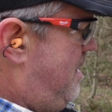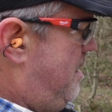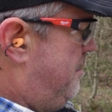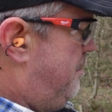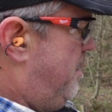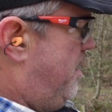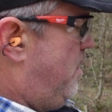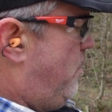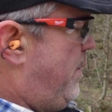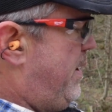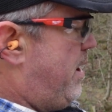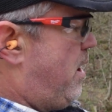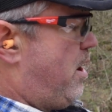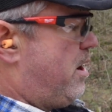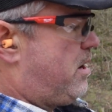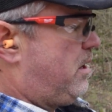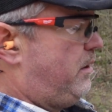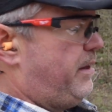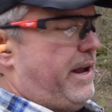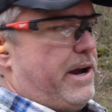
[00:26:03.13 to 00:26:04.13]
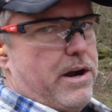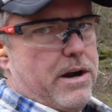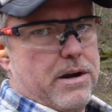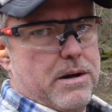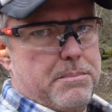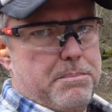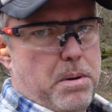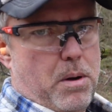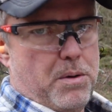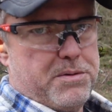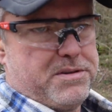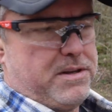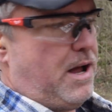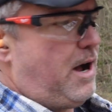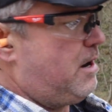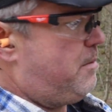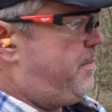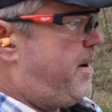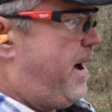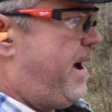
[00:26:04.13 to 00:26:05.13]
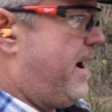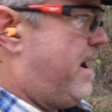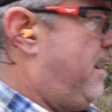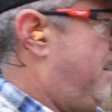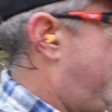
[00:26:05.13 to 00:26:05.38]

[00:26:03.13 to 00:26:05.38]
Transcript: but we are clear. Bolts locked back.